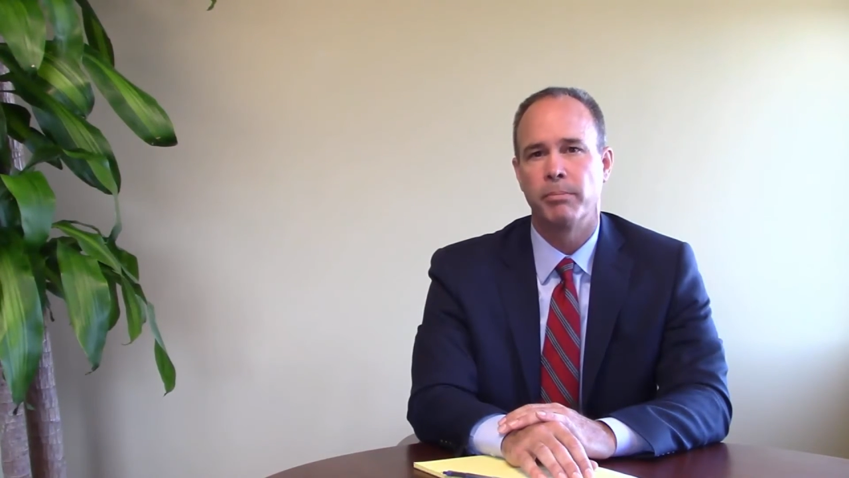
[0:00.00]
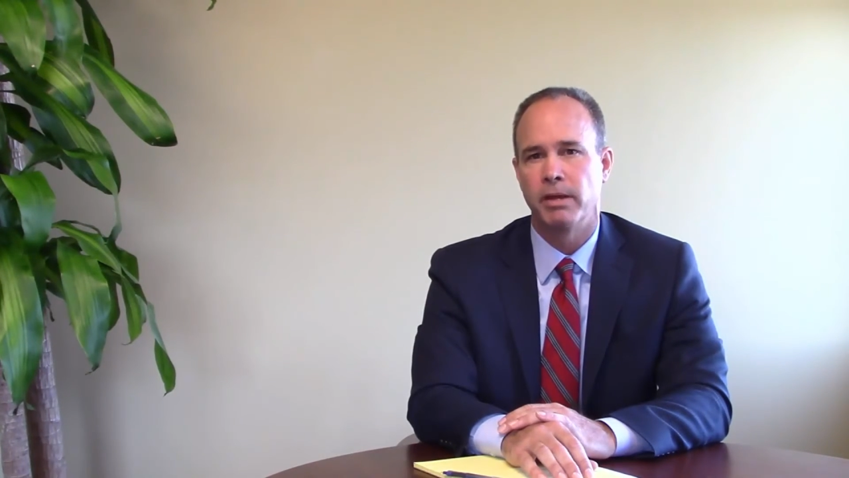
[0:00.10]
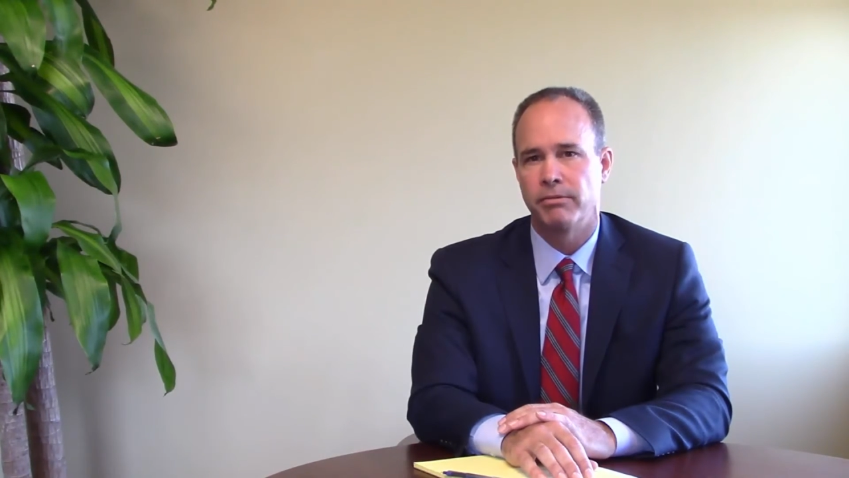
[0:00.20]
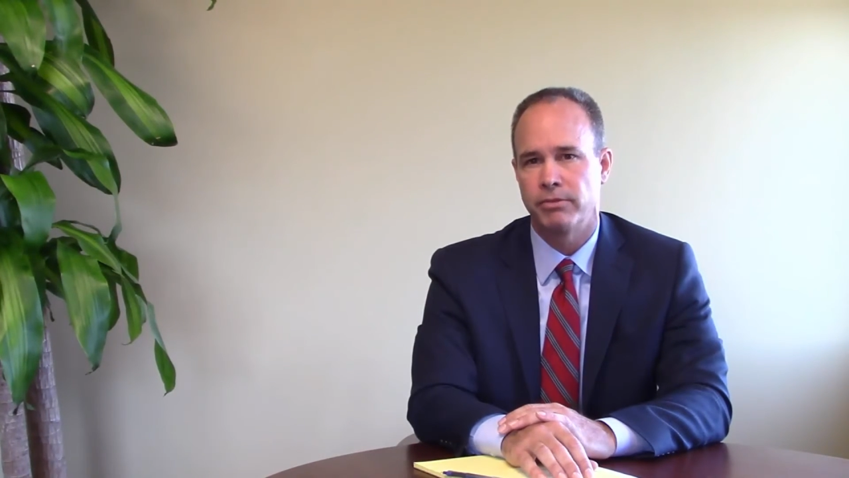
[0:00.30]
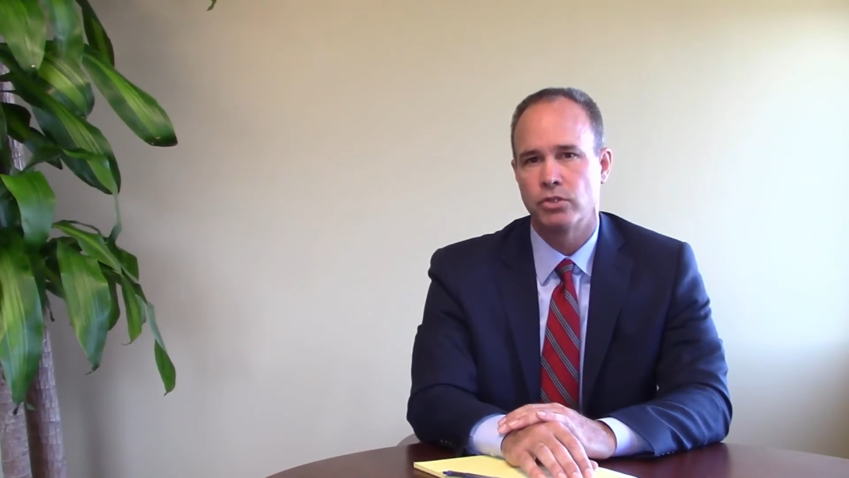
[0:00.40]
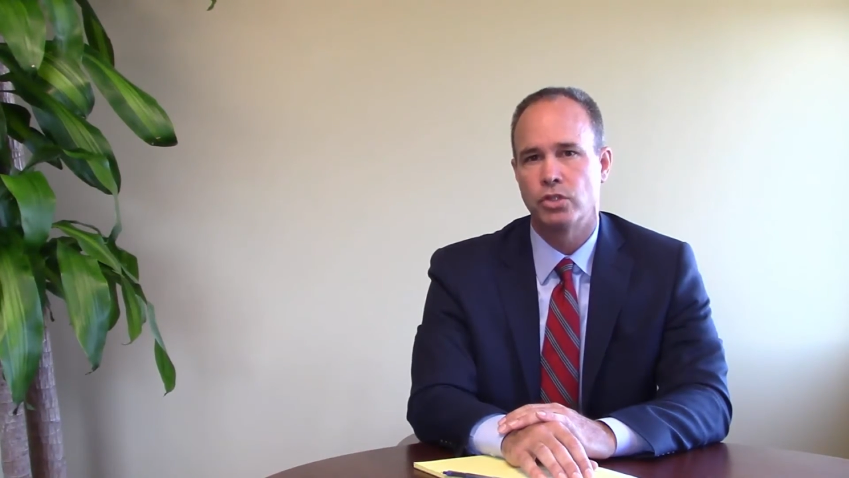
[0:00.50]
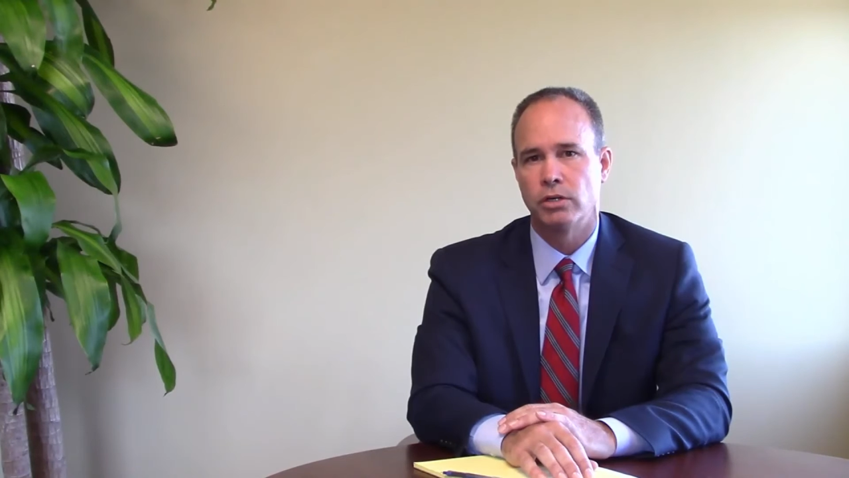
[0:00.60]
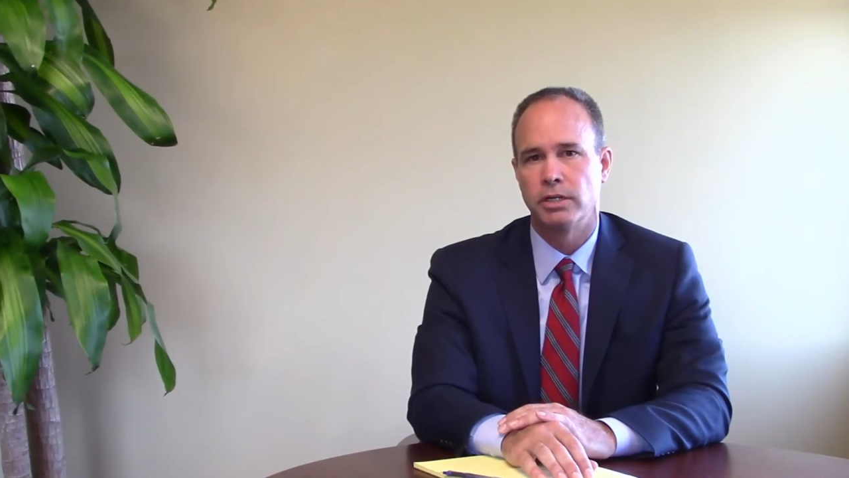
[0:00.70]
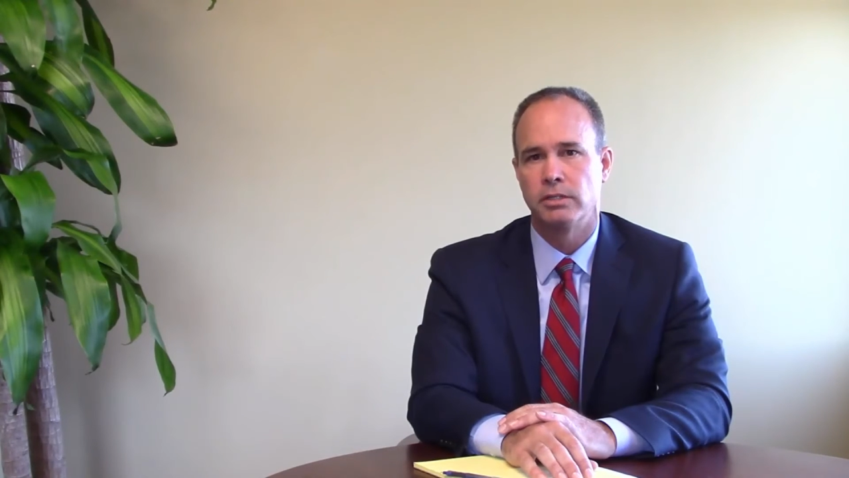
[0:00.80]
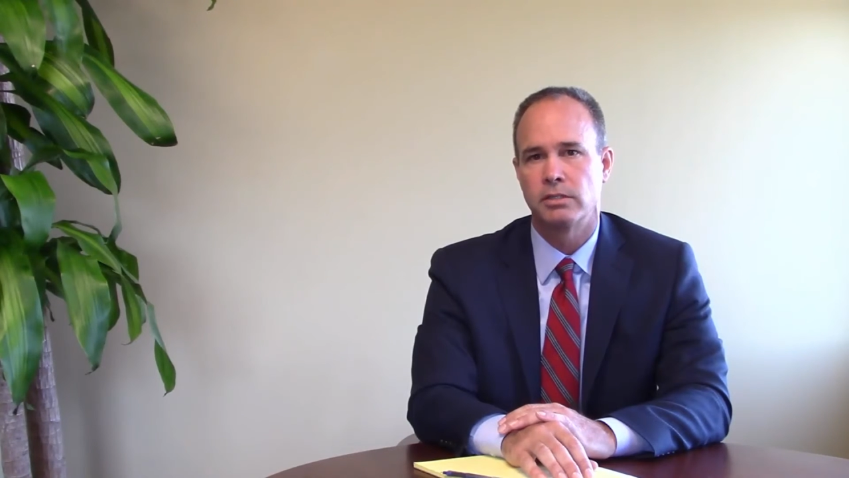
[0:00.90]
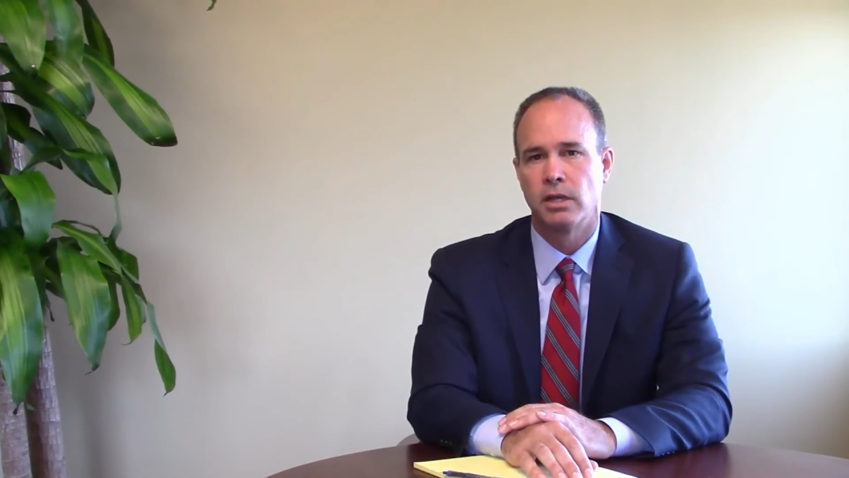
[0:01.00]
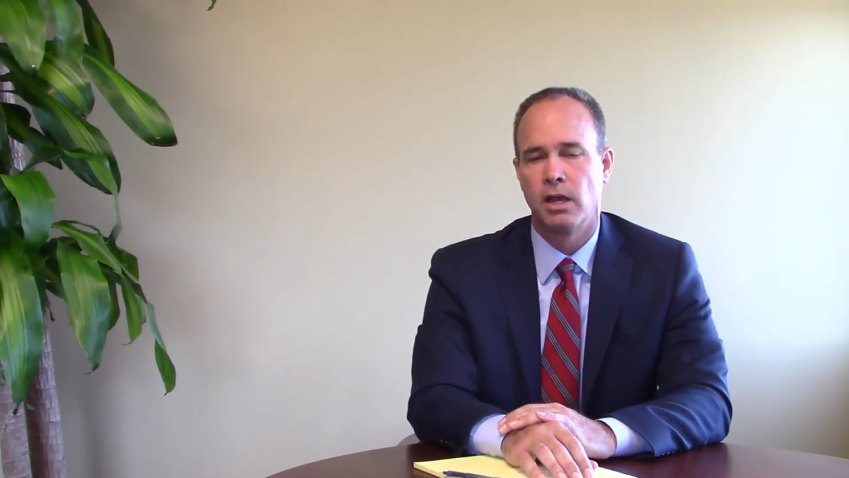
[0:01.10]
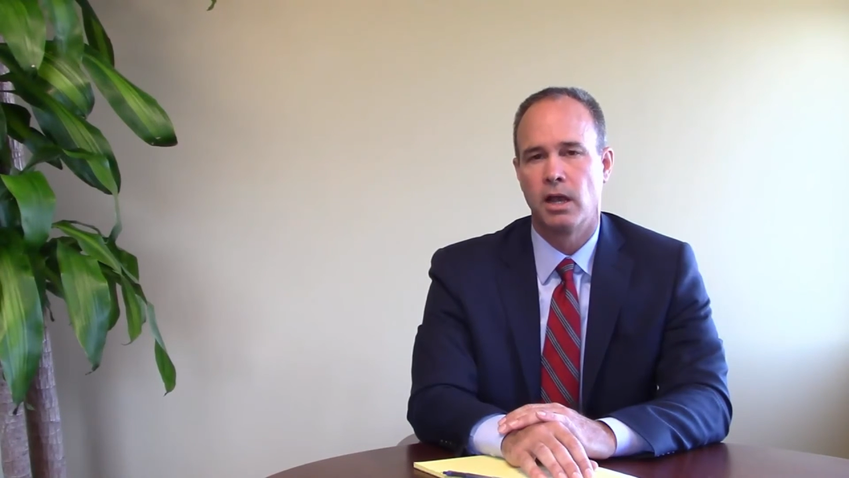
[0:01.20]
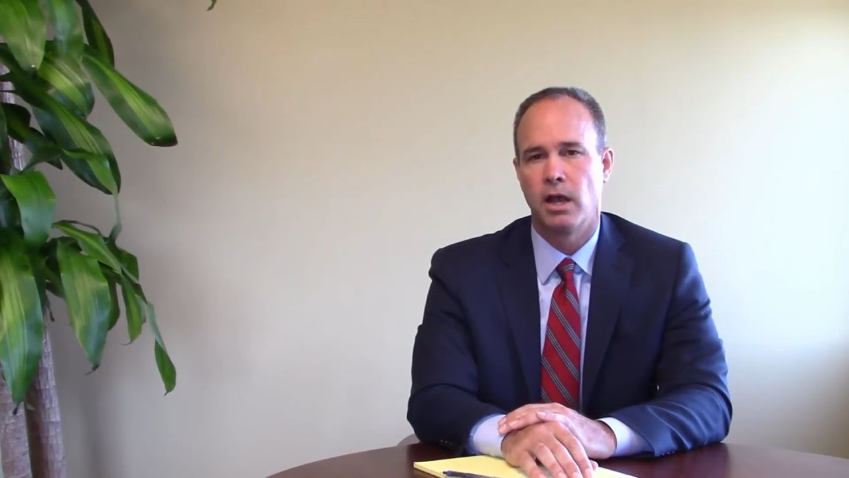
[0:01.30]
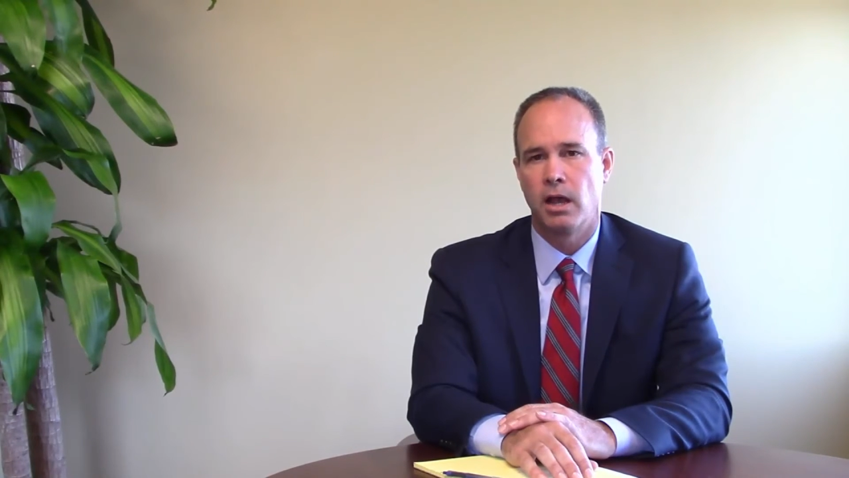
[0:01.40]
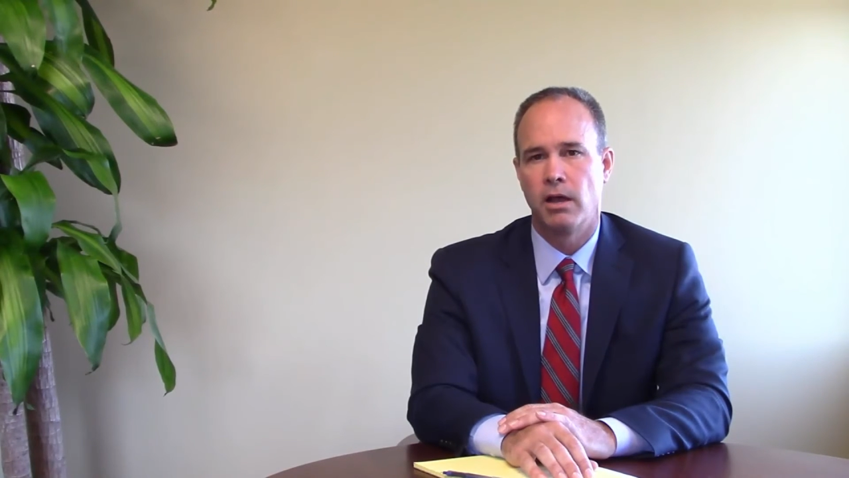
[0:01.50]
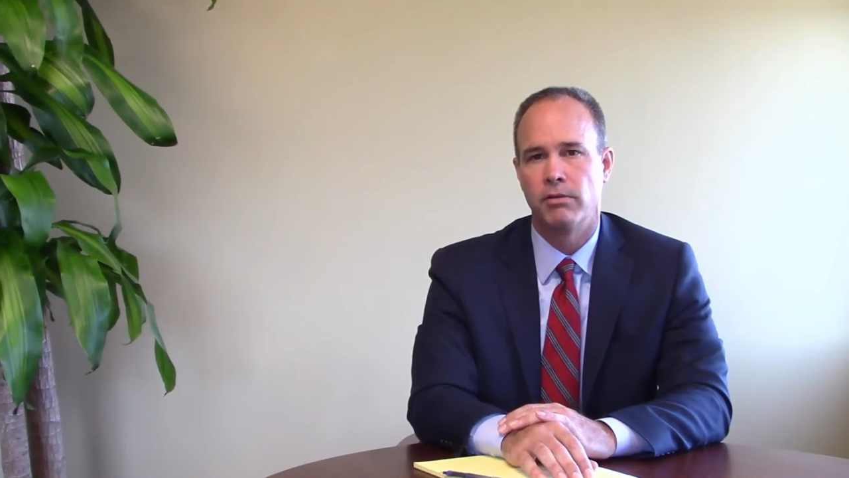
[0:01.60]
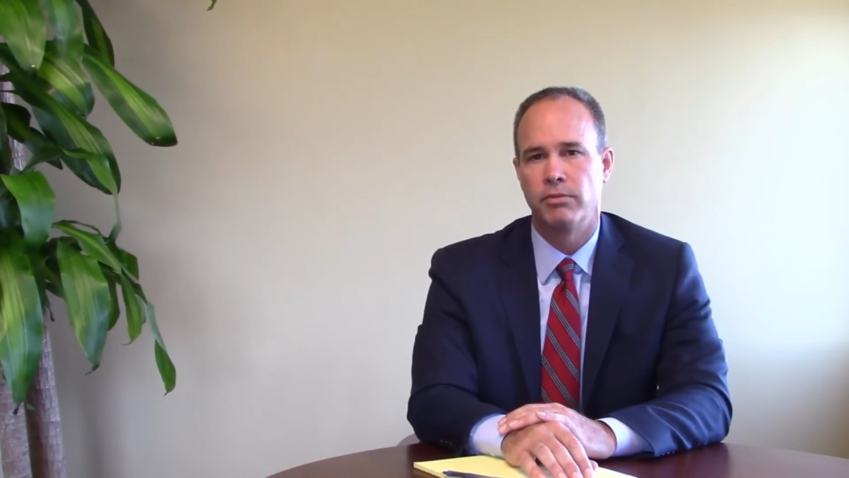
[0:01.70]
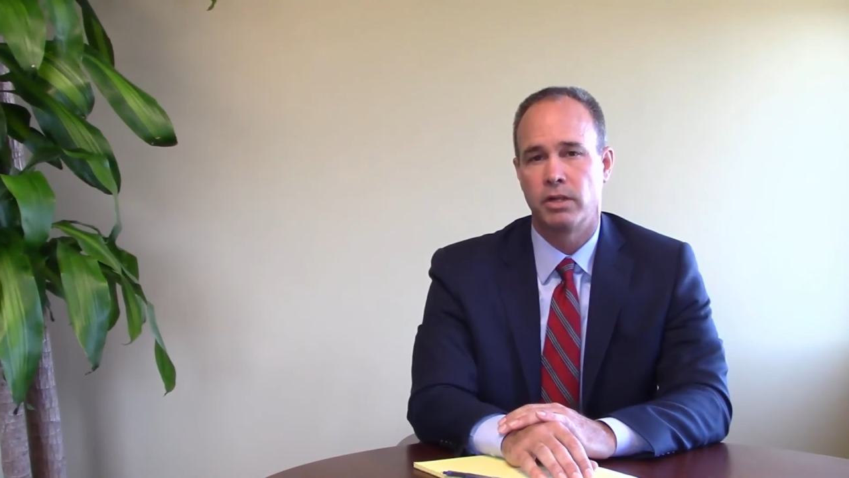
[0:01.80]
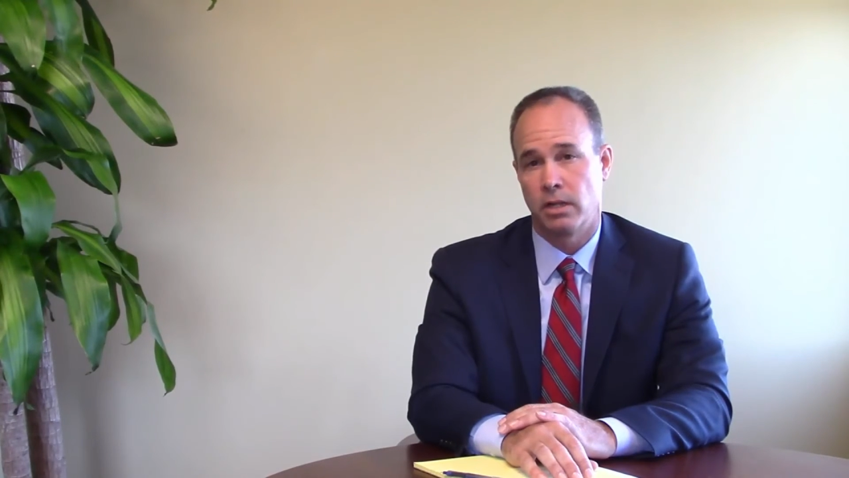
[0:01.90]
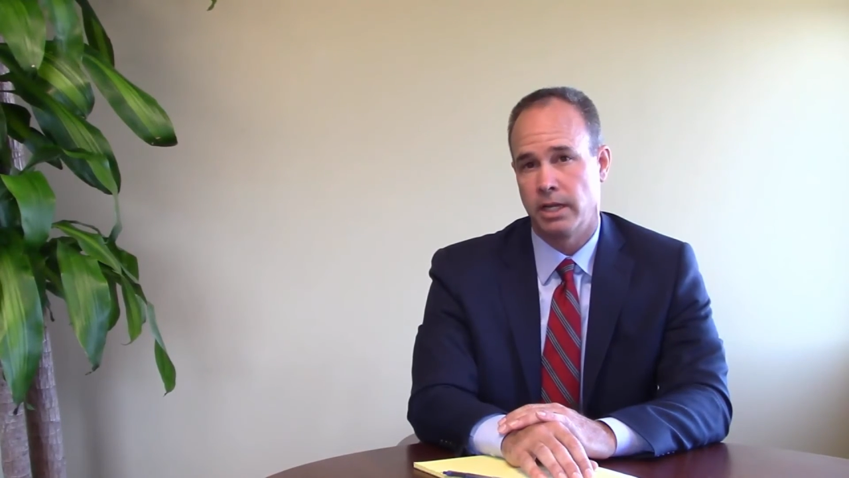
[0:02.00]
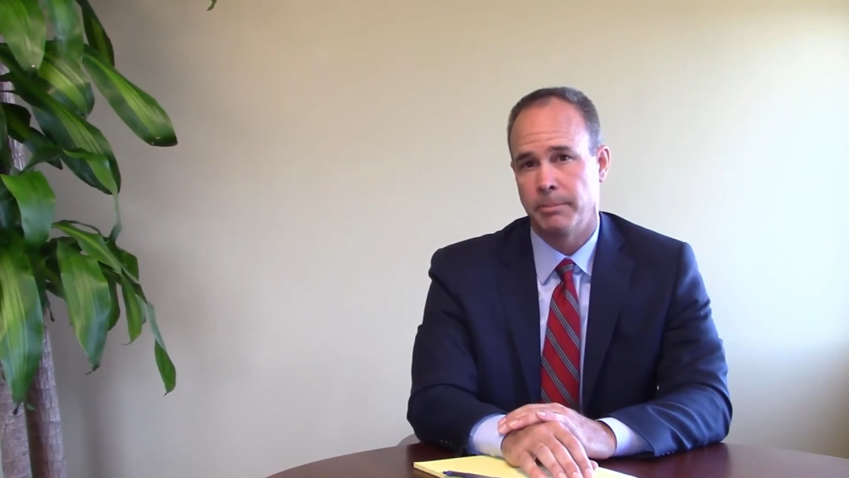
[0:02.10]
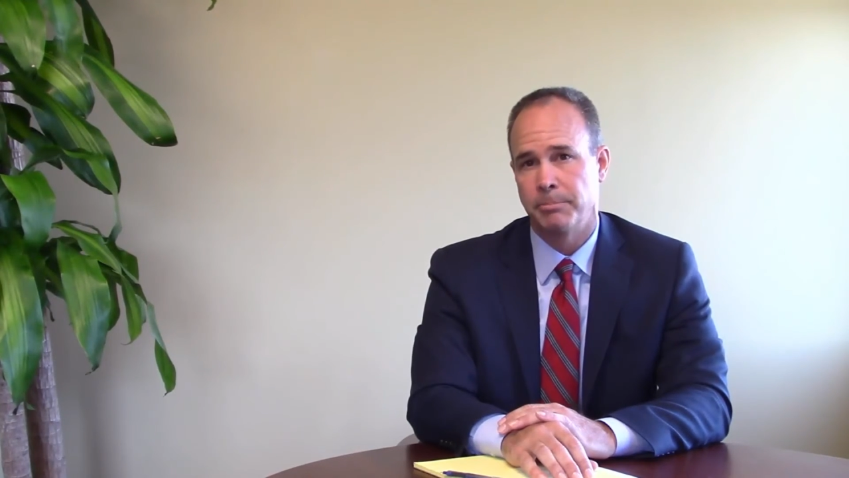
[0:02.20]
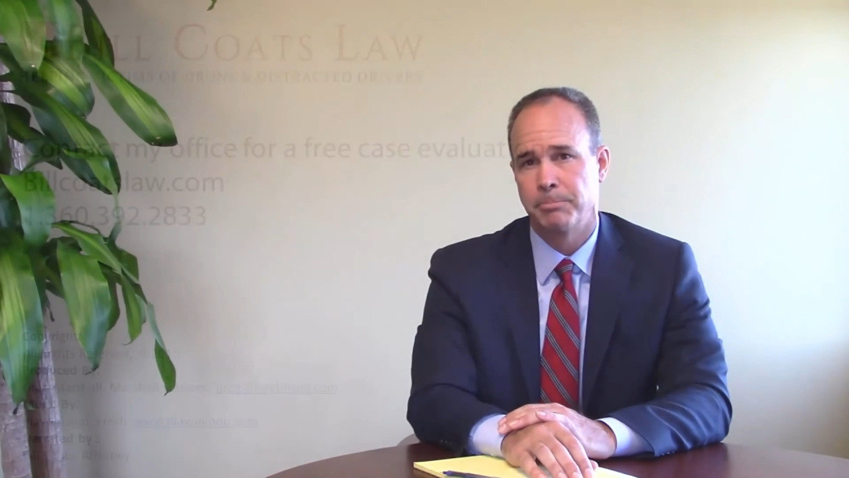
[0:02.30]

beneficiaries of the claim.